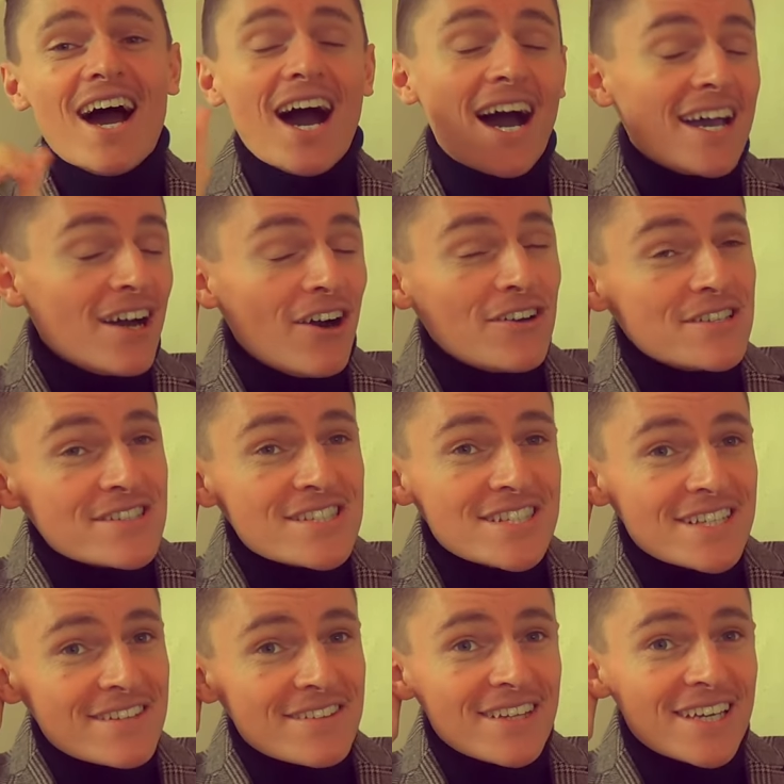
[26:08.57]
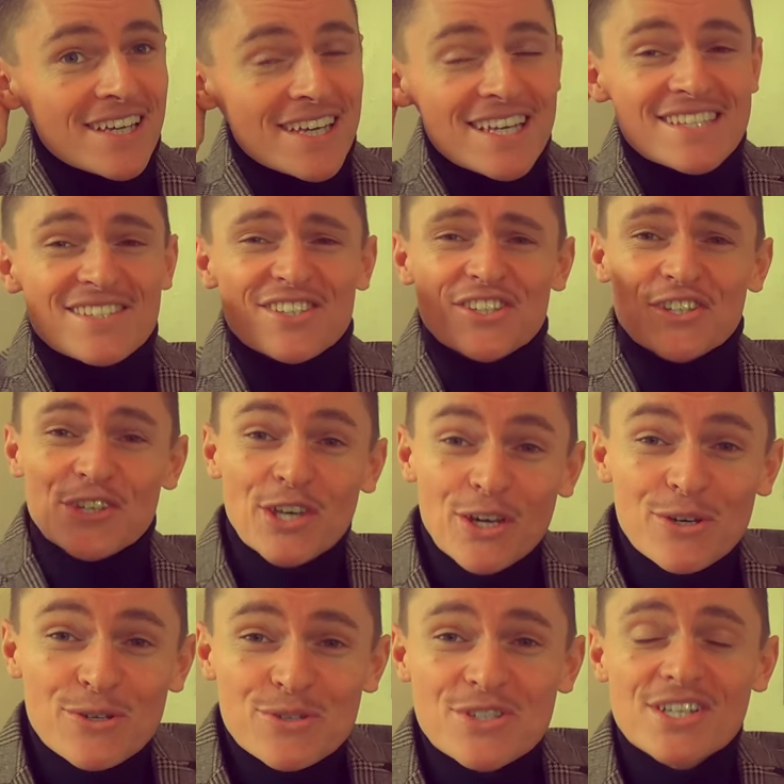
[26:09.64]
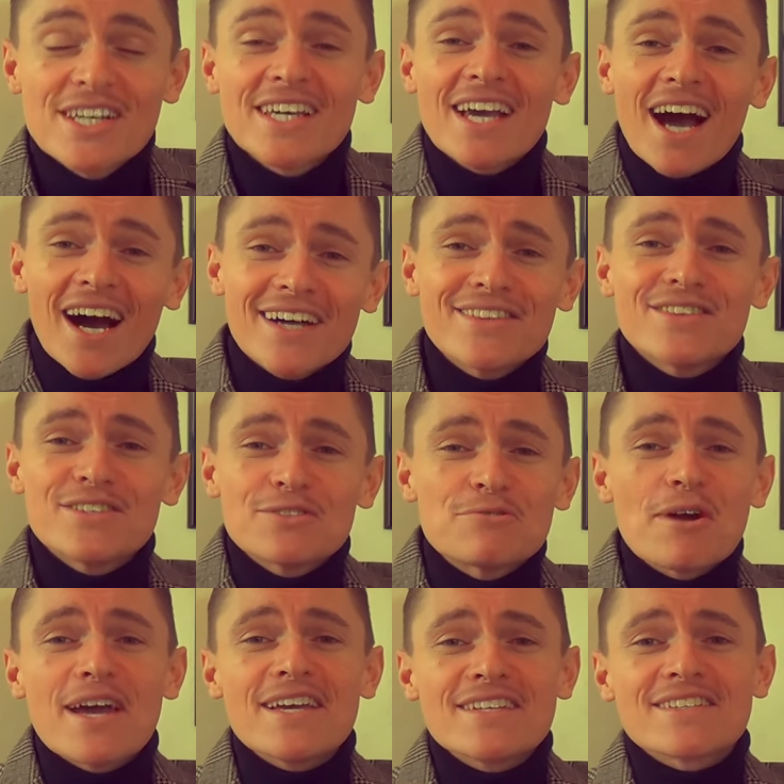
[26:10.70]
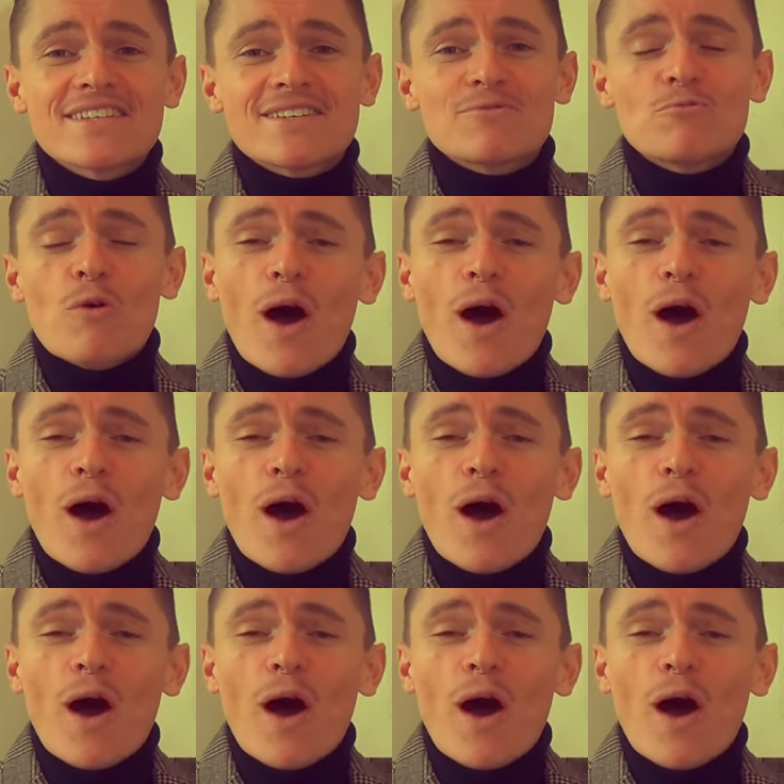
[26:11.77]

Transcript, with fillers: I honestly think it's hugely underrated.